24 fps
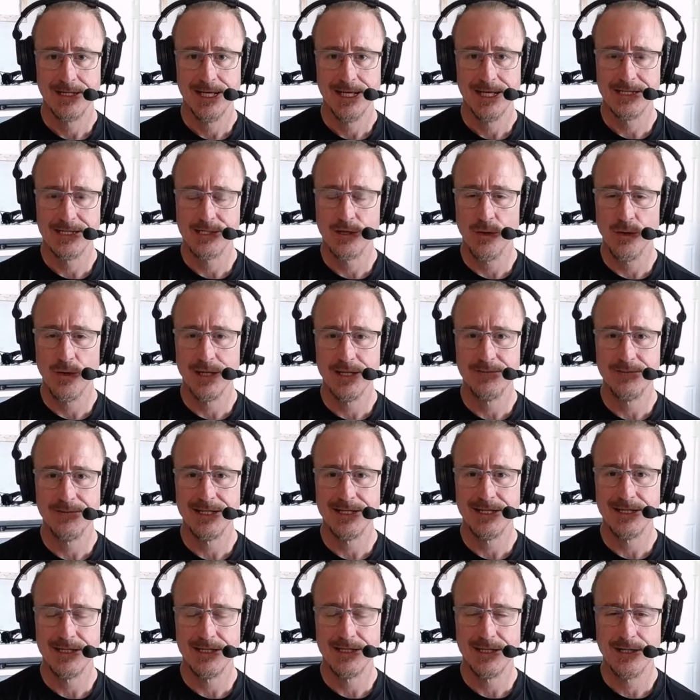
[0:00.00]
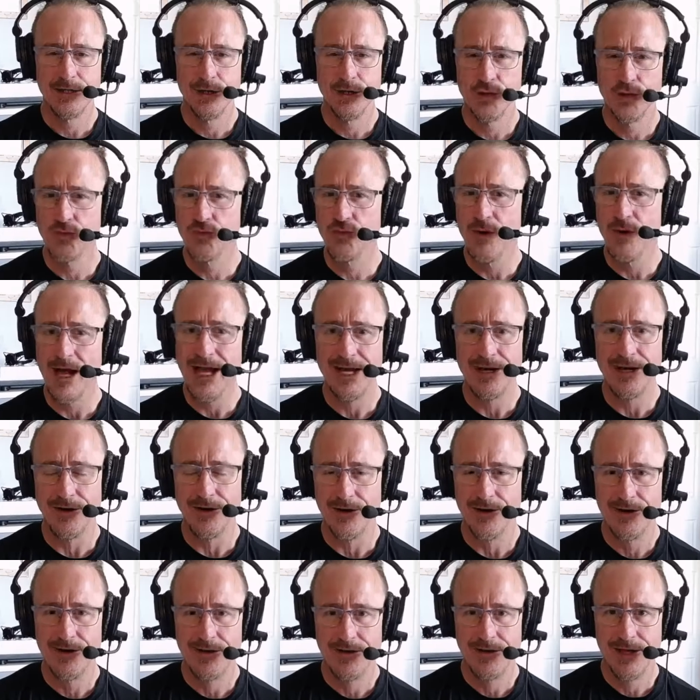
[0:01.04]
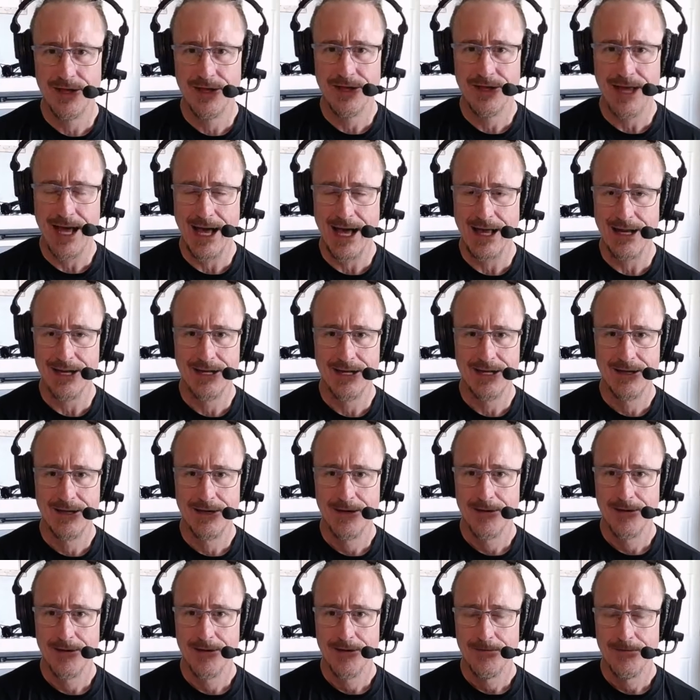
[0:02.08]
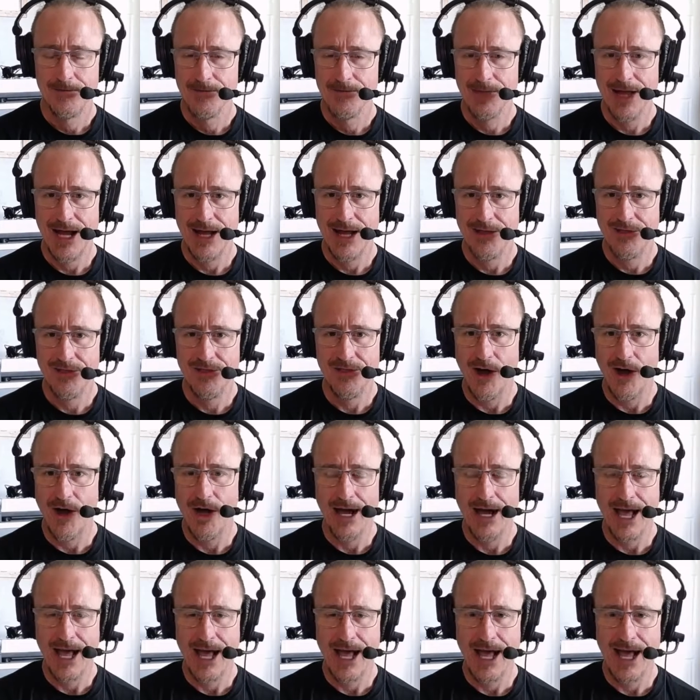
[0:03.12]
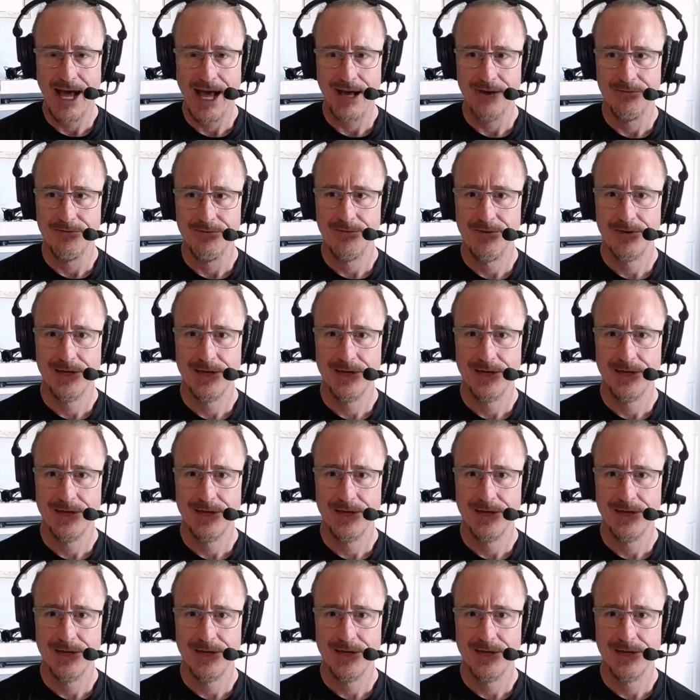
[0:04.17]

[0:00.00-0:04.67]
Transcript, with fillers: is going to be greater than that that thought I have.